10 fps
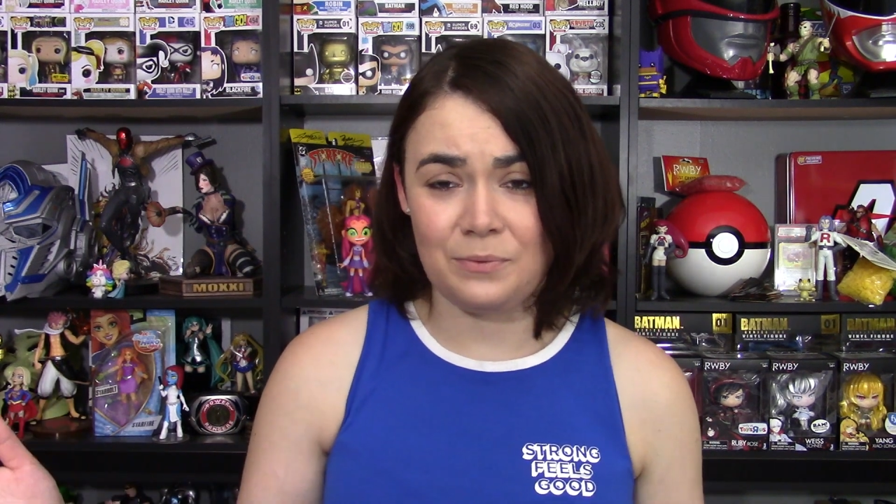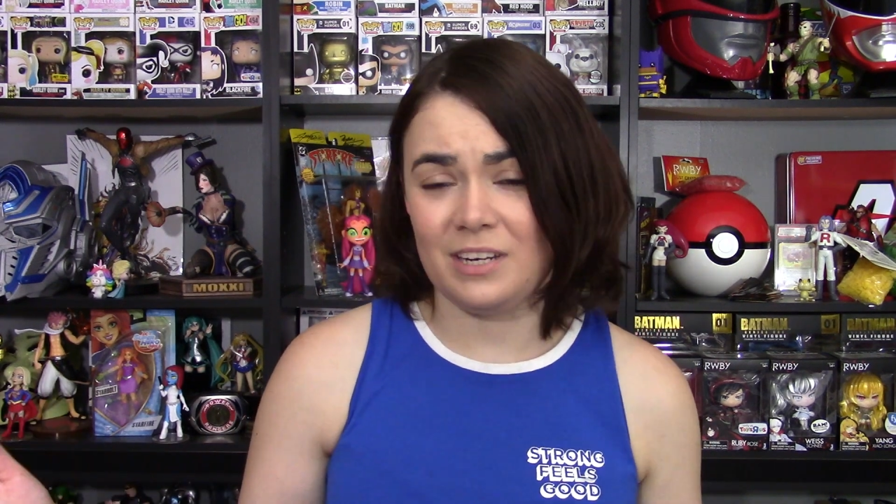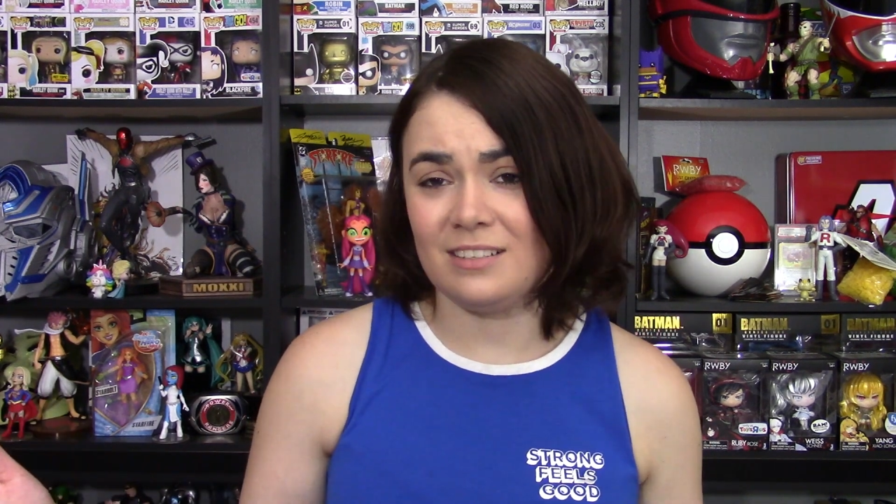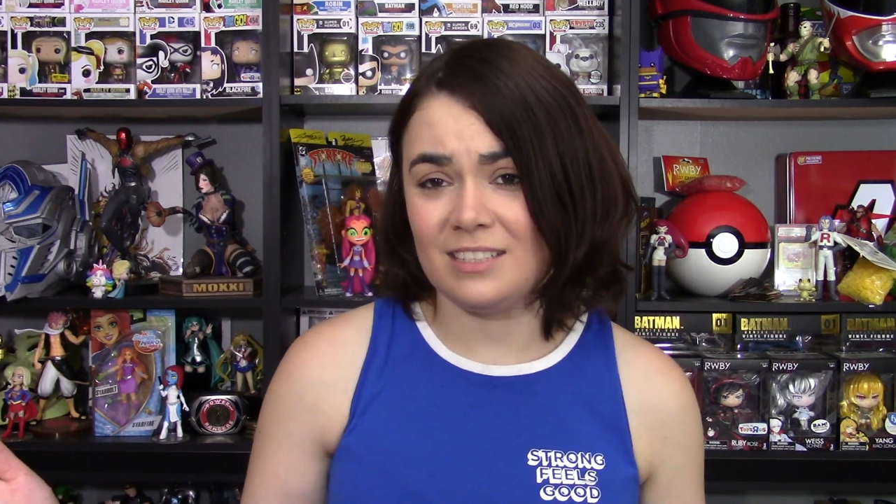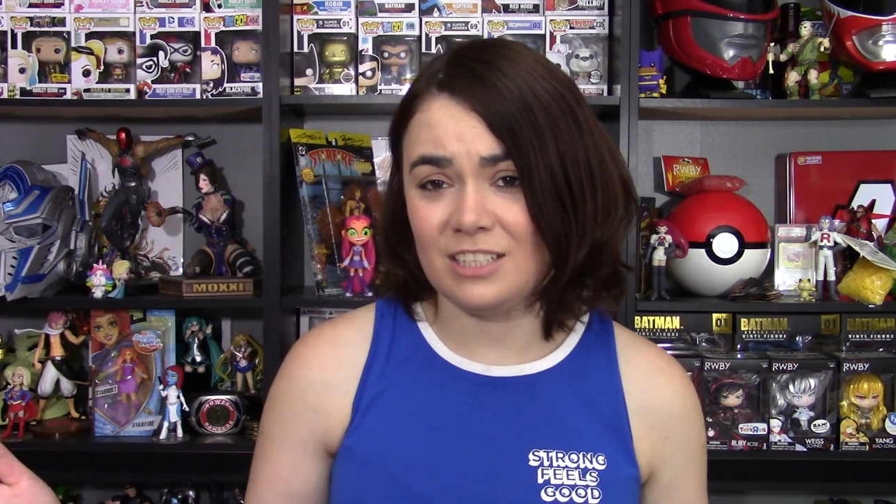We
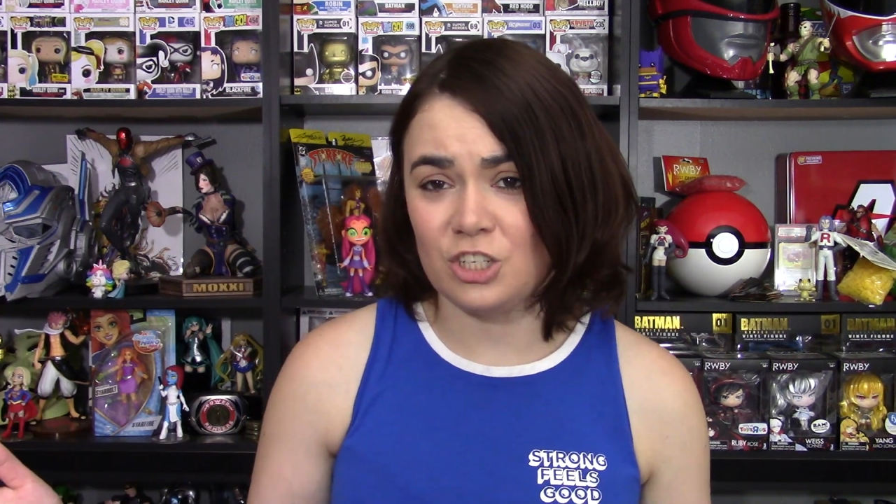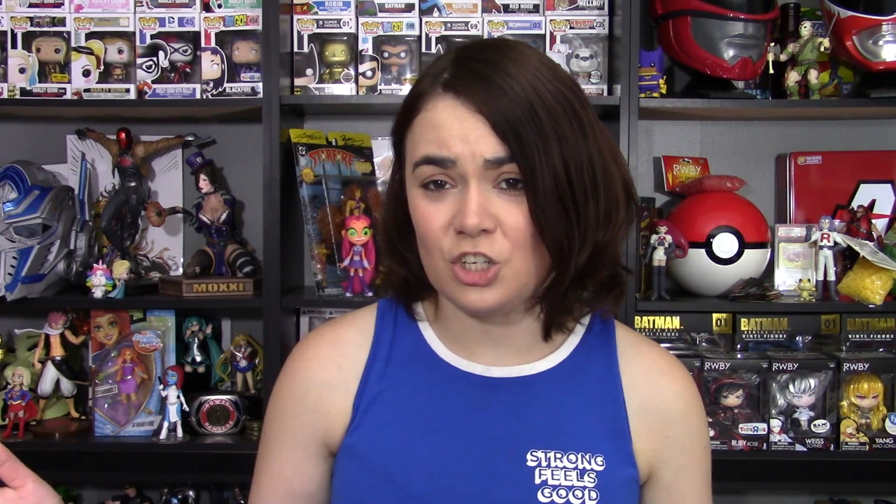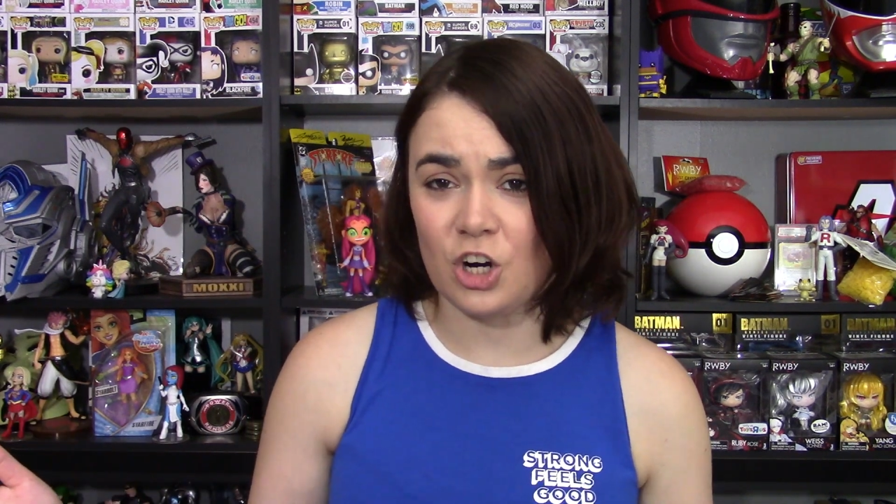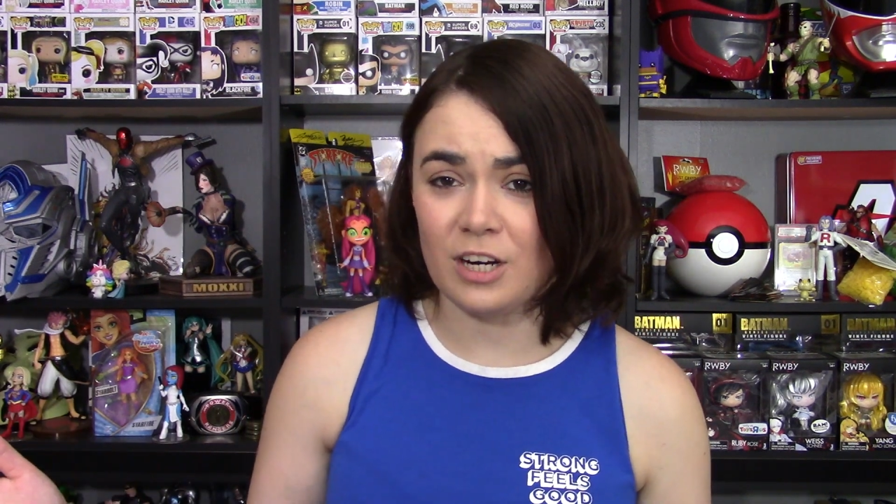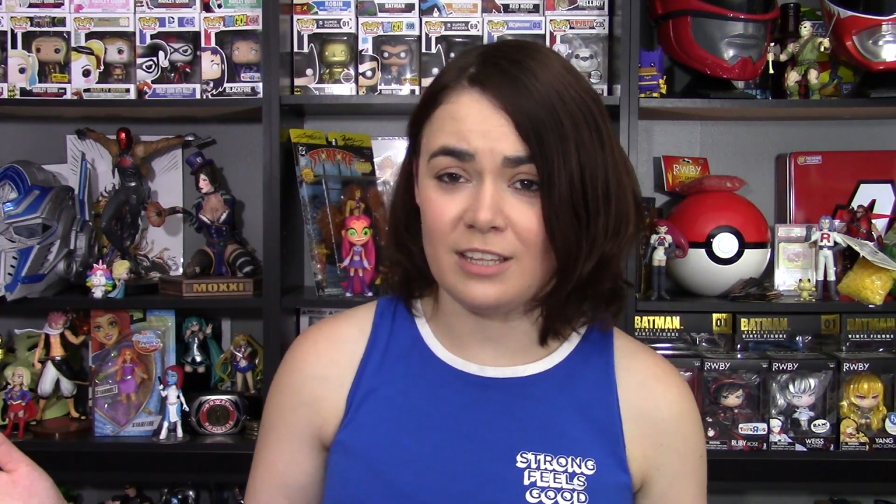didn't see a
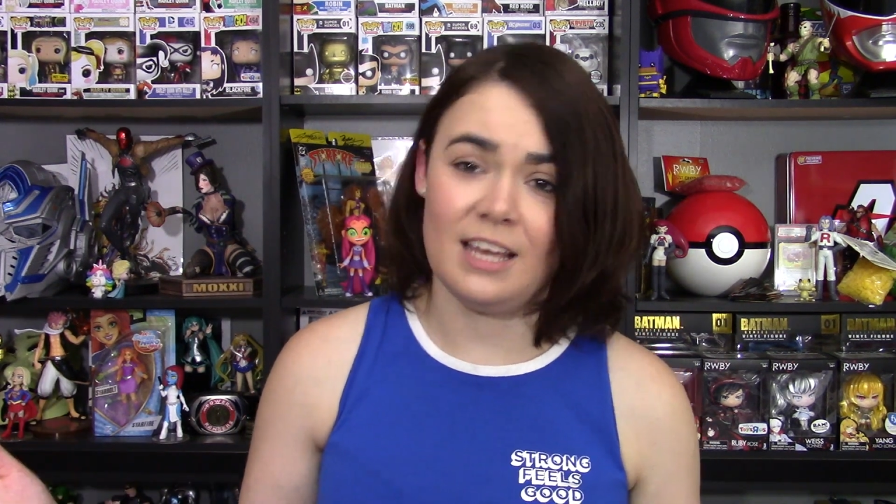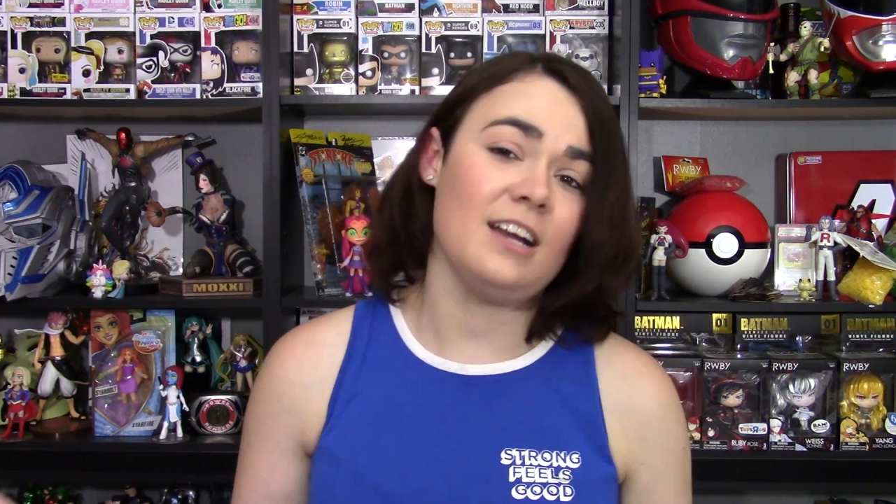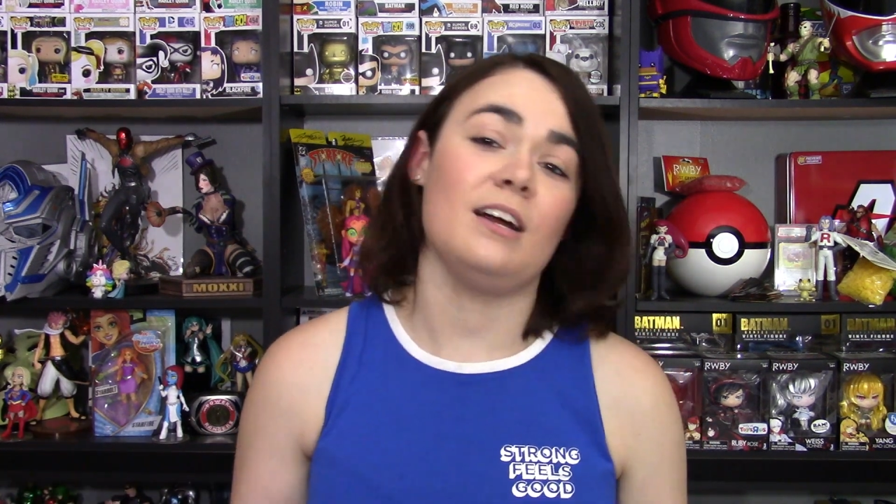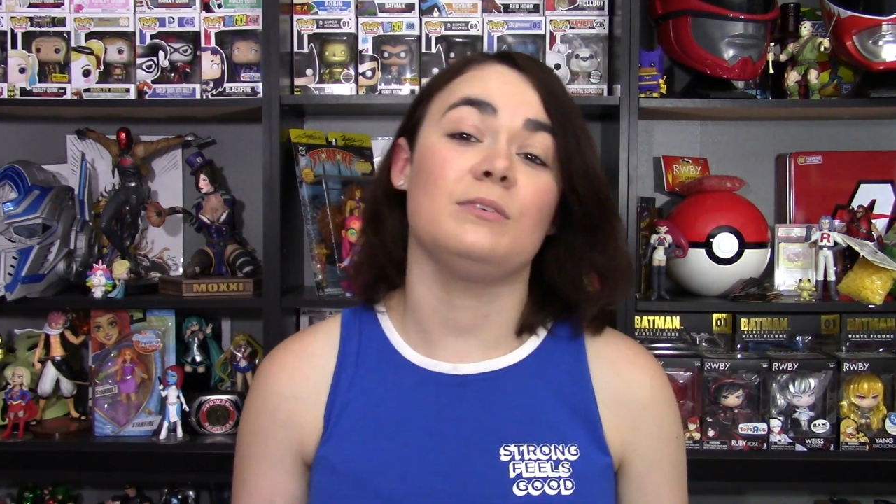shark there.